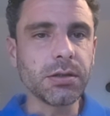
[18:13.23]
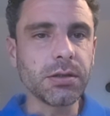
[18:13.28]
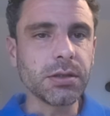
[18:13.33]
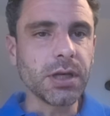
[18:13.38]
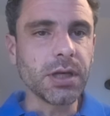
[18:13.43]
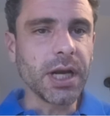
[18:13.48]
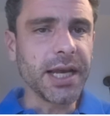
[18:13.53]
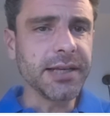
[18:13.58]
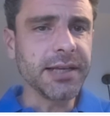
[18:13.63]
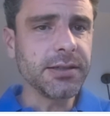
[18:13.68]

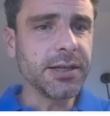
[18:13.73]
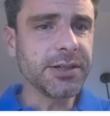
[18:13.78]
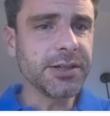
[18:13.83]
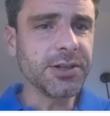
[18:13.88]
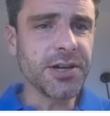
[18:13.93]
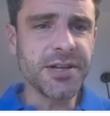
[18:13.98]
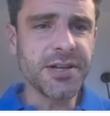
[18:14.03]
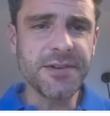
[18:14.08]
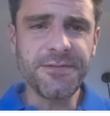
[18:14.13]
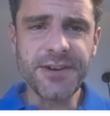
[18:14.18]
I clicked
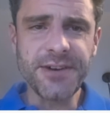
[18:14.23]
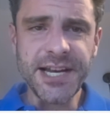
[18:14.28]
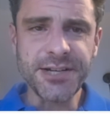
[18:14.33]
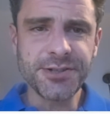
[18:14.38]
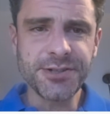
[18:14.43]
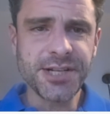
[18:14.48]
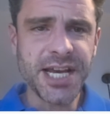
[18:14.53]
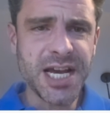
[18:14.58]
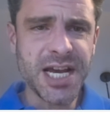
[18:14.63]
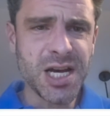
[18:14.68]
on the File
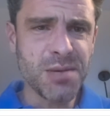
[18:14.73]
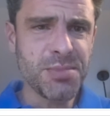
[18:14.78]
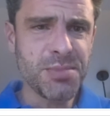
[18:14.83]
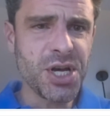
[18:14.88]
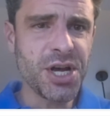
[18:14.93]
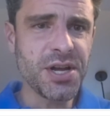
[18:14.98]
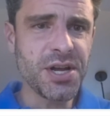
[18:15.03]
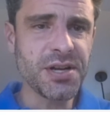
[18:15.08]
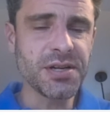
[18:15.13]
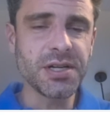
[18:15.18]
tab,
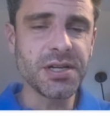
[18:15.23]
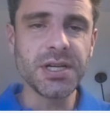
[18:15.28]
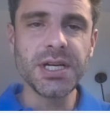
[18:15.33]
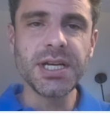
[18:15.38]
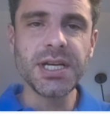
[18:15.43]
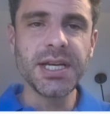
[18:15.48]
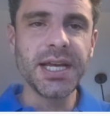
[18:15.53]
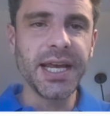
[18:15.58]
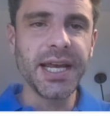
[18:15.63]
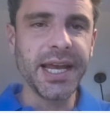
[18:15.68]

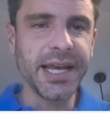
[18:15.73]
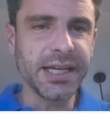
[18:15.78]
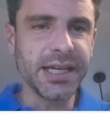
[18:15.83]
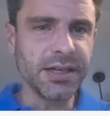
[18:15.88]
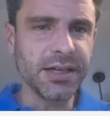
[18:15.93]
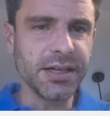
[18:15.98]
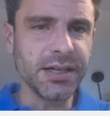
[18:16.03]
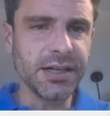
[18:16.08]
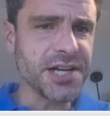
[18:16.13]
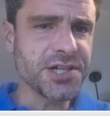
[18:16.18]

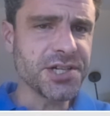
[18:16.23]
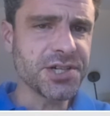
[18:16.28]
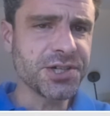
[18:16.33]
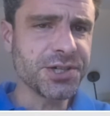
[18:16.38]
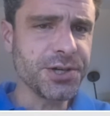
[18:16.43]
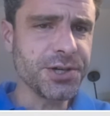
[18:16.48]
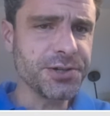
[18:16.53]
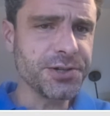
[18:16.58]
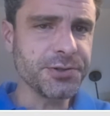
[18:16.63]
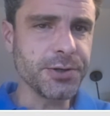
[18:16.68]
and I just
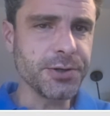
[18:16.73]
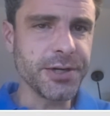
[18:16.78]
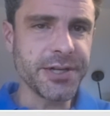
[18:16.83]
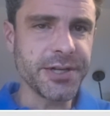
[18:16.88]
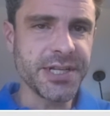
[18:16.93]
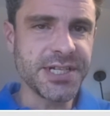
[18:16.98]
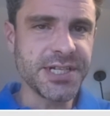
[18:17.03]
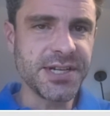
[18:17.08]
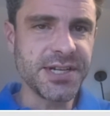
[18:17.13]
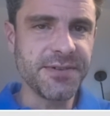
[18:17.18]
showed you all
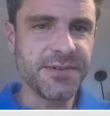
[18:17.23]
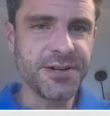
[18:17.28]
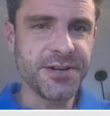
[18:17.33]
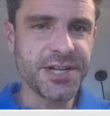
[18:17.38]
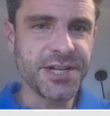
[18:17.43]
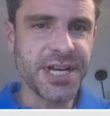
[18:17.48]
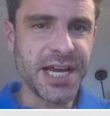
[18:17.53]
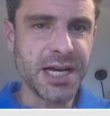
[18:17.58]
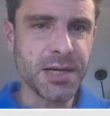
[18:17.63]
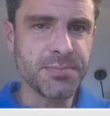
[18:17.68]
these different
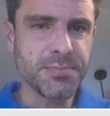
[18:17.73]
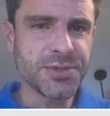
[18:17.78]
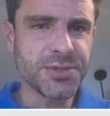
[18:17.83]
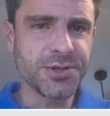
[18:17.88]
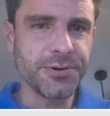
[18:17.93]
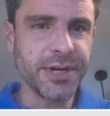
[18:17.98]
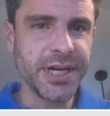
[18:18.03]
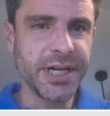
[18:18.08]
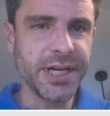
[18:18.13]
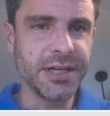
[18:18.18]
tabs,
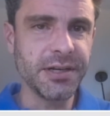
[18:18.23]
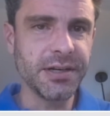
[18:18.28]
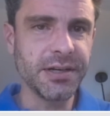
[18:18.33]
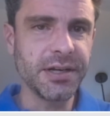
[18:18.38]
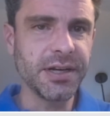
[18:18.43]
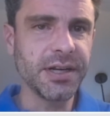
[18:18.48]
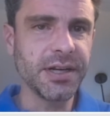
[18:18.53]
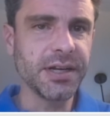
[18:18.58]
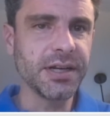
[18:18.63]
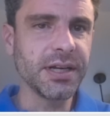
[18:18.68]
right?
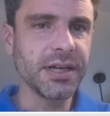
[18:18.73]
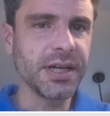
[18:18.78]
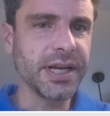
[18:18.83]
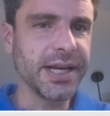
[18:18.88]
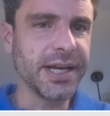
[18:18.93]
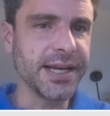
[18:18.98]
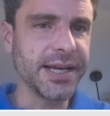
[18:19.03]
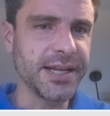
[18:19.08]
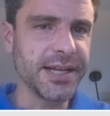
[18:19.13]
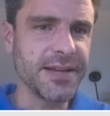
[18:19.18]

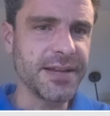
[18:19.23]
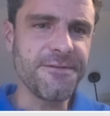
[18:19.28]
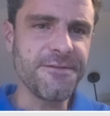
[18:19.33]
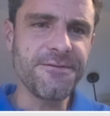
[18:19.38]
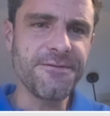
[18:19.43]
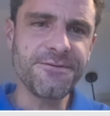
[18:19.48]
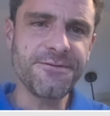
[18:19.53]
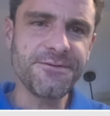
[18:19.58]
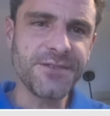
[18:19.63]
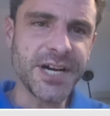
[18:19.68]
And the
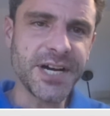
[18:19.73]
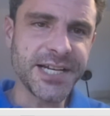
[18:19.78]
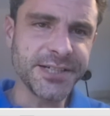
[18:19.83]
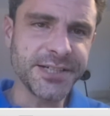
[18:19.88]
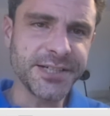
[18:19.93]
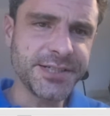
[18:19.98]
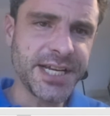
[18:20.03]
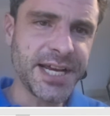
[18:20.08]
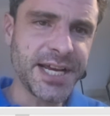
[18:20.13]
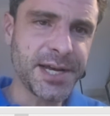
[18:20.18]
File
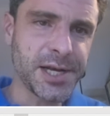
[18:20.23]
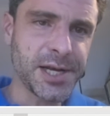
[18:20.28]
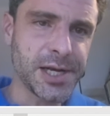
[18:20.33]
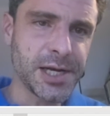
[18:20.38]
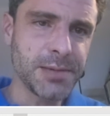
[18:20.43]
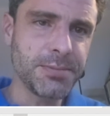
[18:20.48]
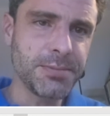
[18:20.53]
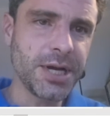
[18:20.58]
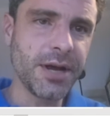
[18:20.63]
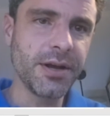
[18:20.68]

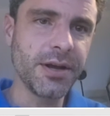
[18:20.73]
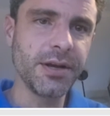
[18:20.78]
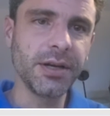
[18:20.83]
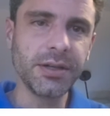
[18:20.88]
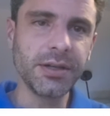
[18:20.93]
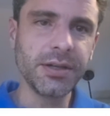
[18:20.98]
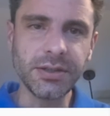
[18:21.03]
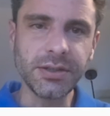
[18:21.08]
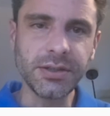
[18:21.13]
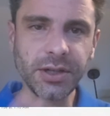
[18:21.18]
tab
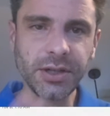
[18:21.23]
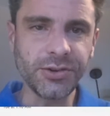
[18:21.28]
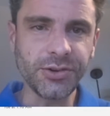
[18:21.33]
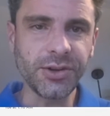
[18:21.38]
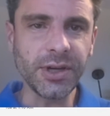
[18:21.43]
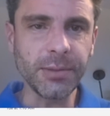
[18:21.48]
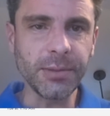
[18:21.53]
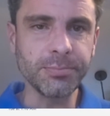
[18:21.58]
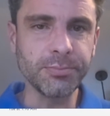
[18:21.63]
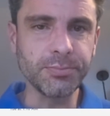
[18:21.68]
does
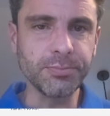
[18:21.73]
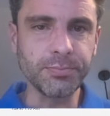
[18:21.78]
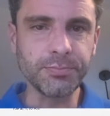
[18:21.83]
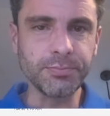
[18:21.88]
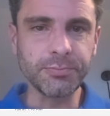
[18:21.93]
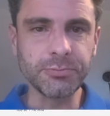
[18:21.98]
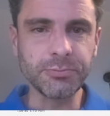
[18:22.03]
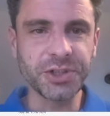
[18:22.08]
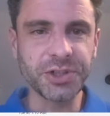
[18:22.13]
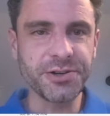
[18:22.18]

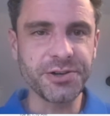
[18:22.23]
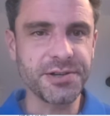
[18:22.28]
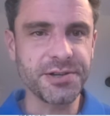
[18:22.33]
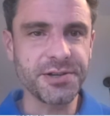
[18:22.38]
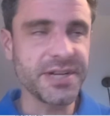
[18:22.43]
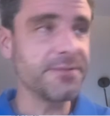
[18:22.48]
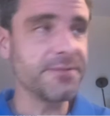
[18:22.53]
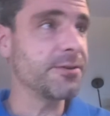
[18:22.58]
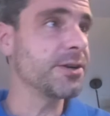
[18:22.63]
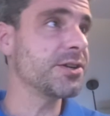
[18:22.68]
something
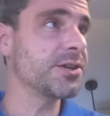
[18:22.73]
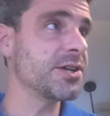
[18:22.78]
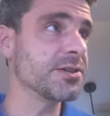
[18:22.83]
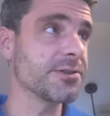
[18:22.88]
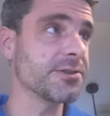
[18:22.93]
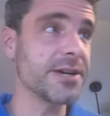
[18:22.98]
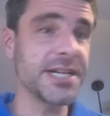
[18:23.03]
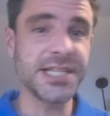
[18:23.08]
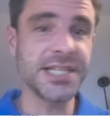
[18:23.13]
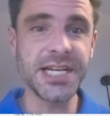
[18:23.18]
different and
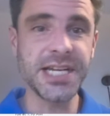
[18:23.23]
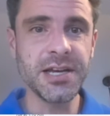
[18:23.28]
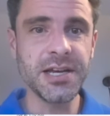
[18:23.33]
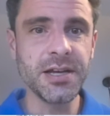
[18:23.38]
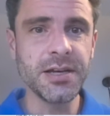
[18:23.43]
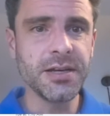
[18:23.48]
crazy.